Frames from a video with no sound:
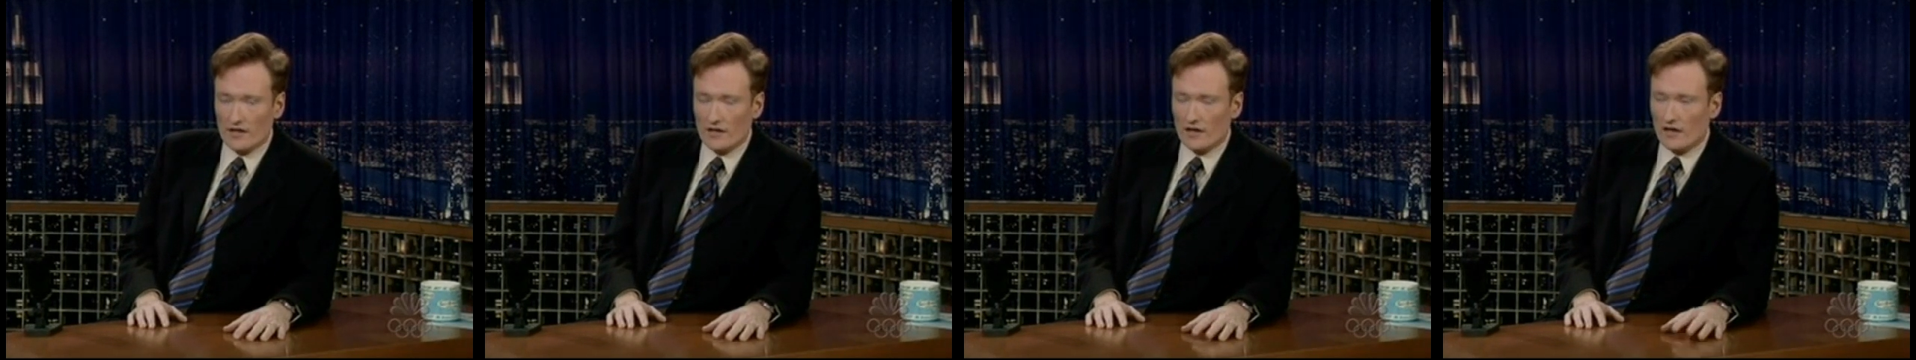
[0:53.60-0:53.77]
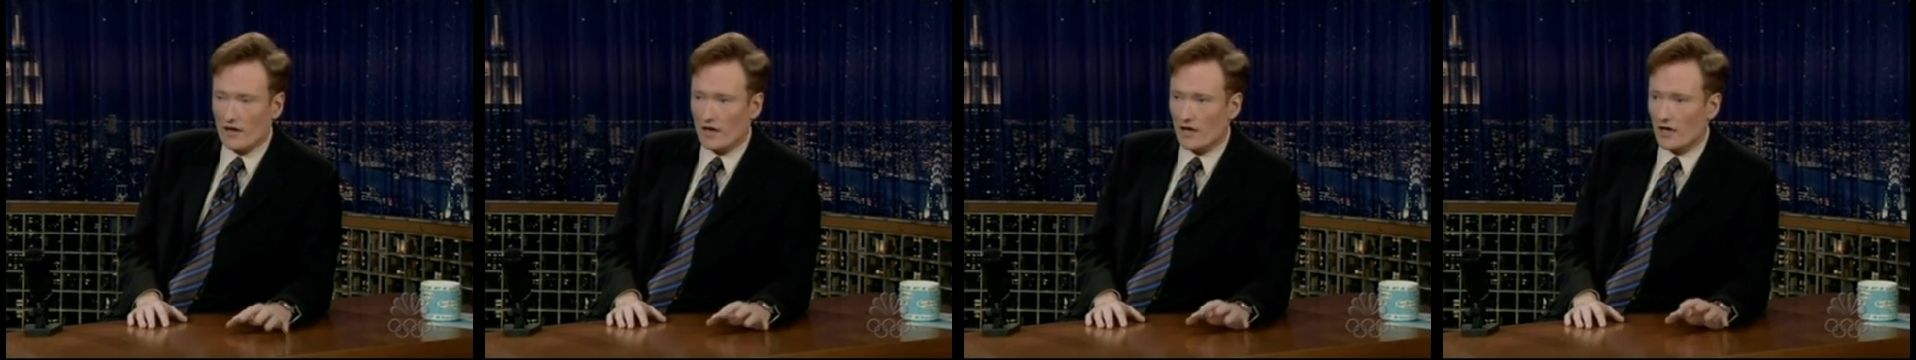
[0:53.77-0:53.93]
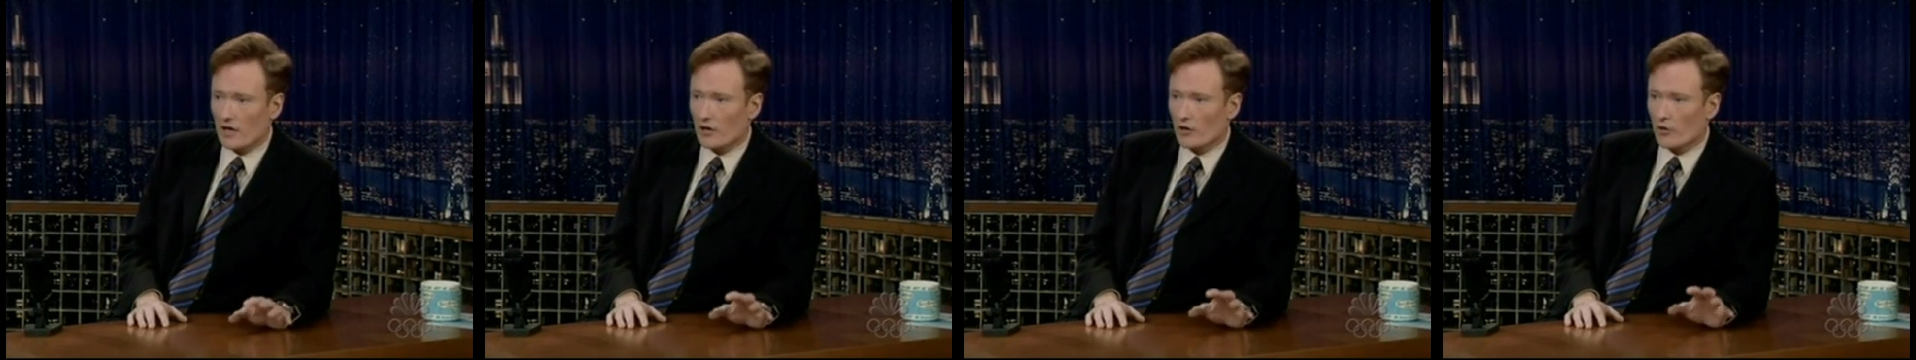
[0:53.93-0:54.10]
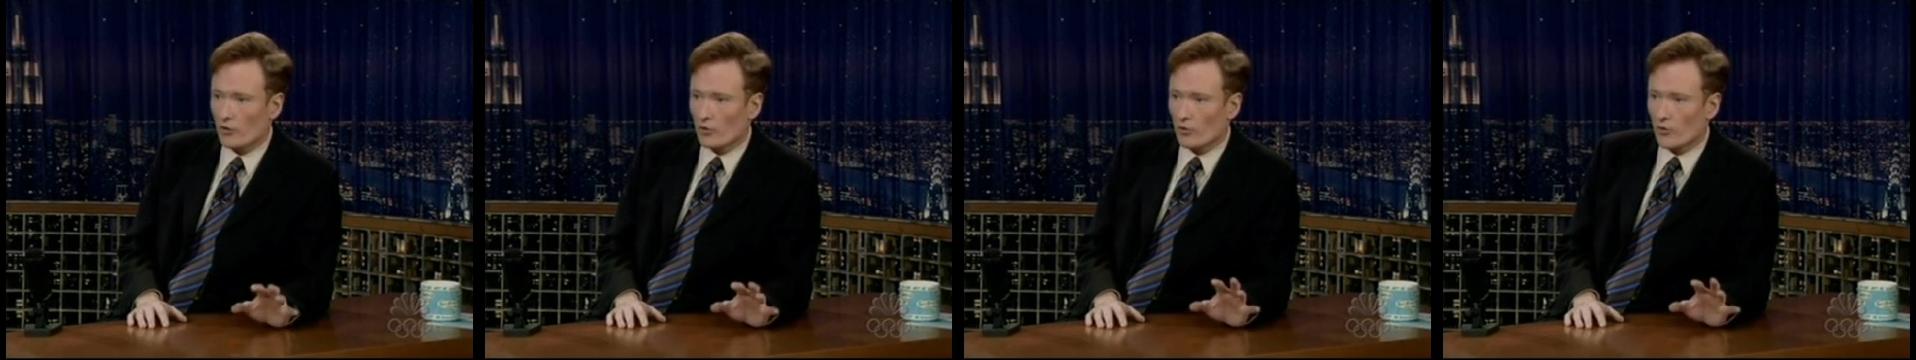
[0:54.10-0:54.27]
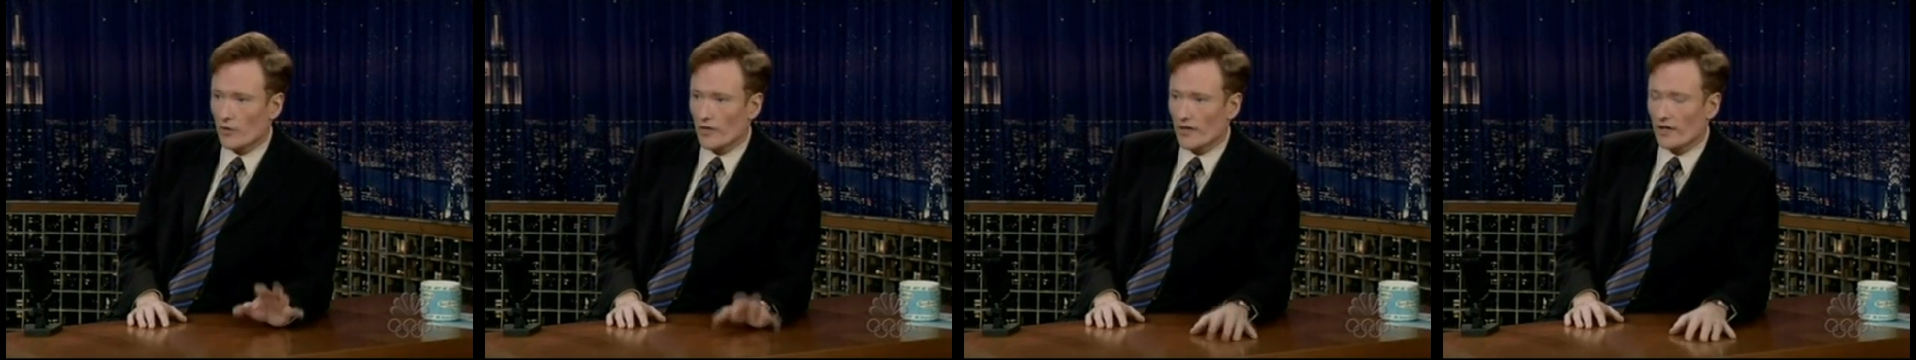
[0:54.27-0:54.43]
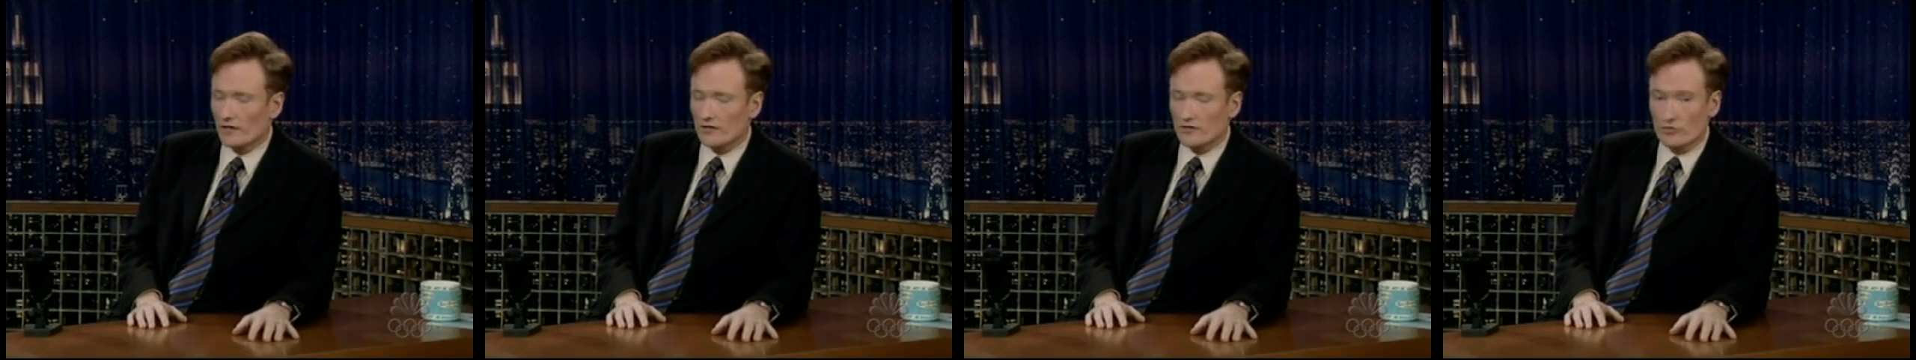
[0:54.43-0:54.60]
uh,
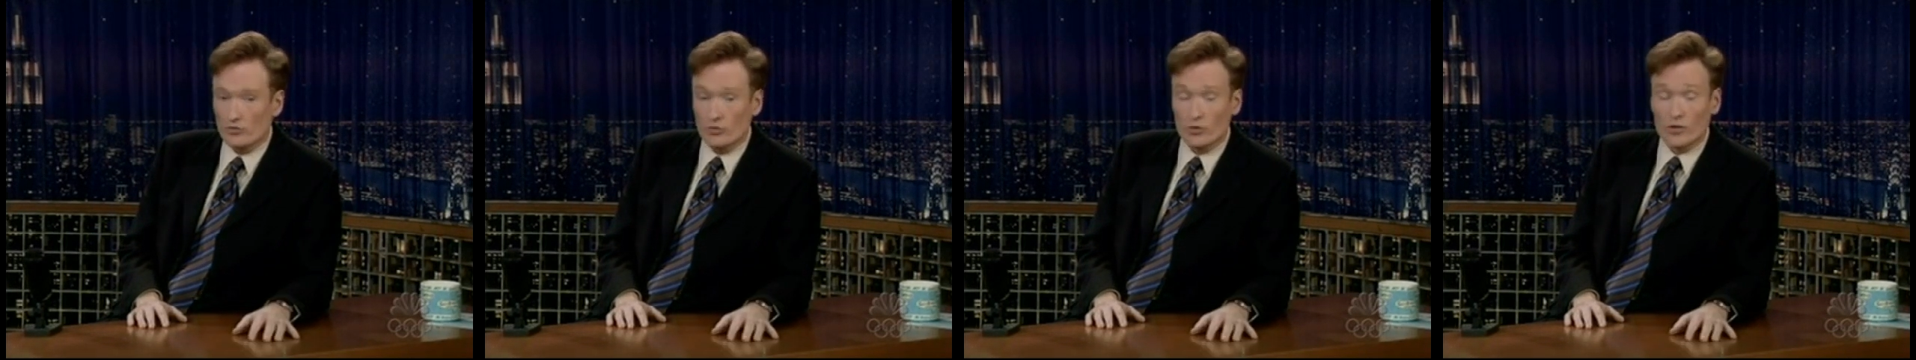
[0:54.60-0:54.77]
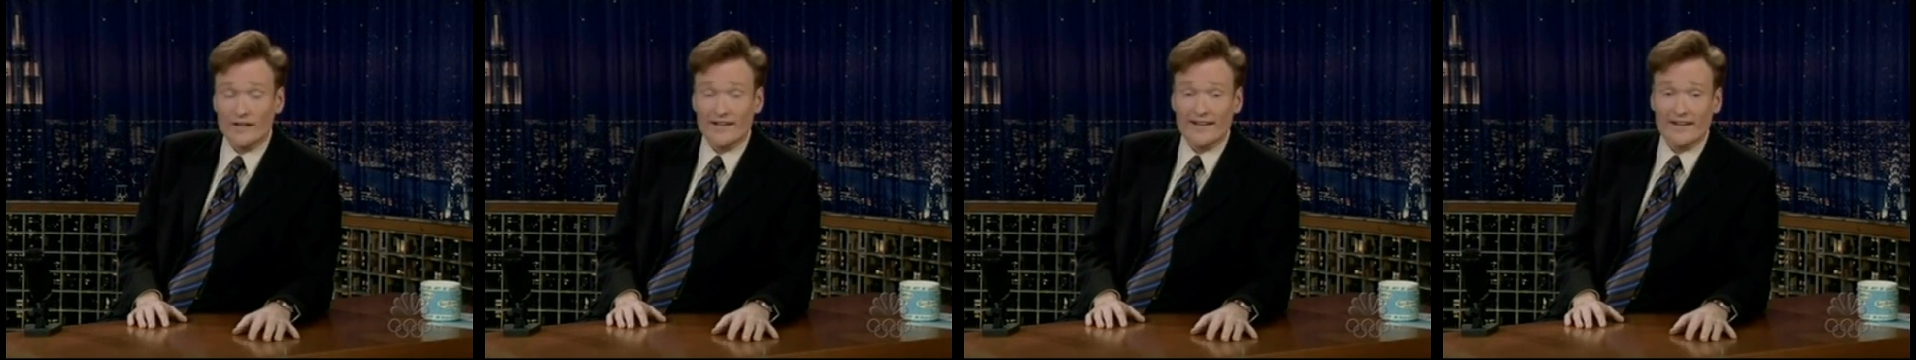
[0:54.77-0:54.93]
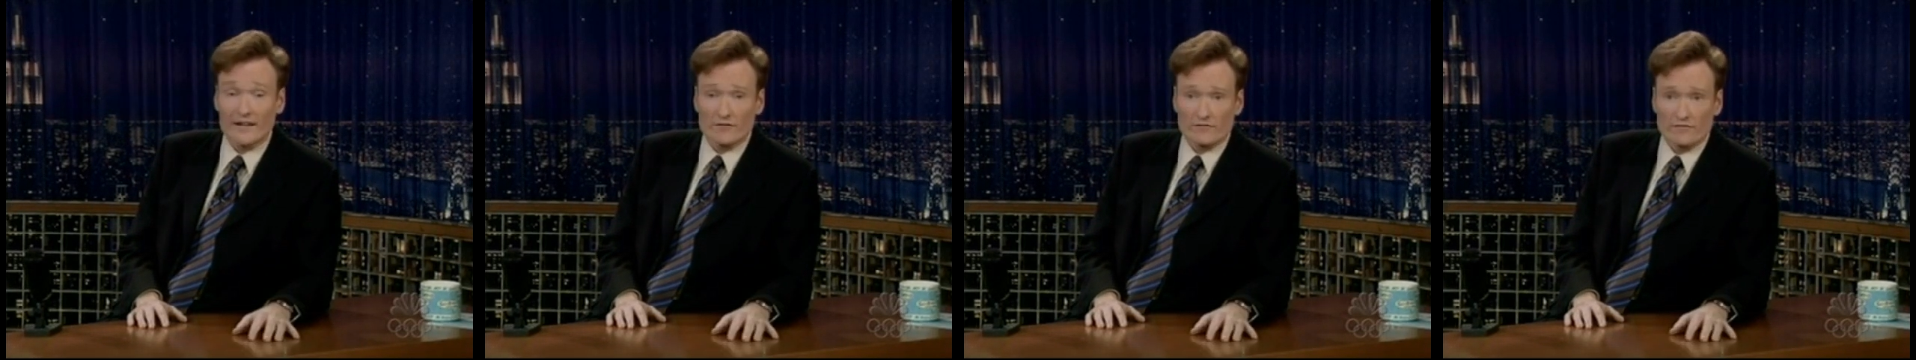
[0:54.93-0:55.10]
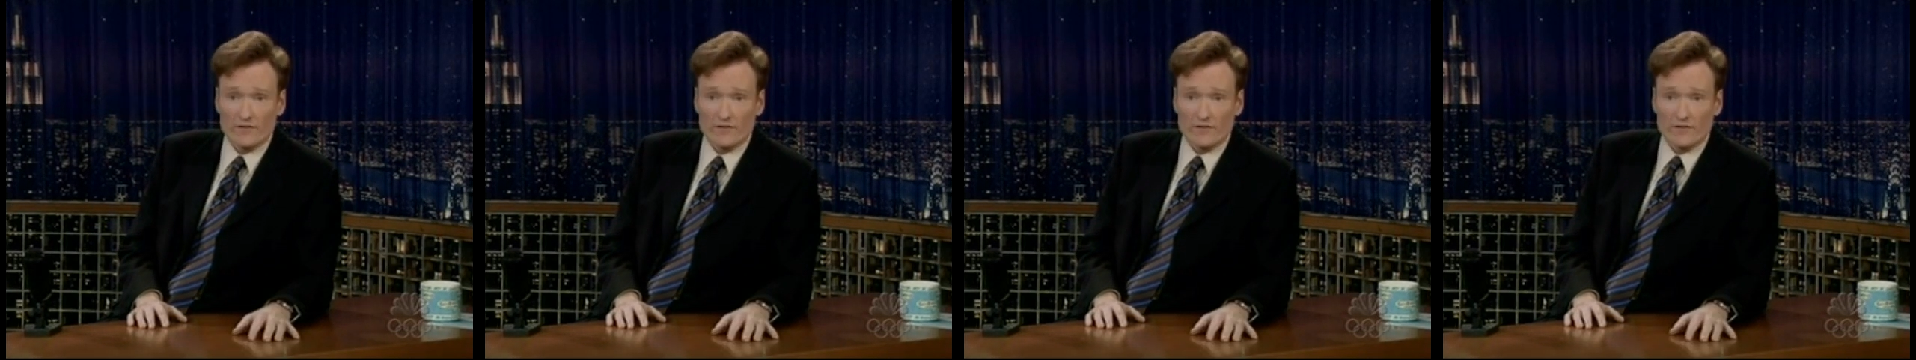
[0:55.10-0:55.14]
we are working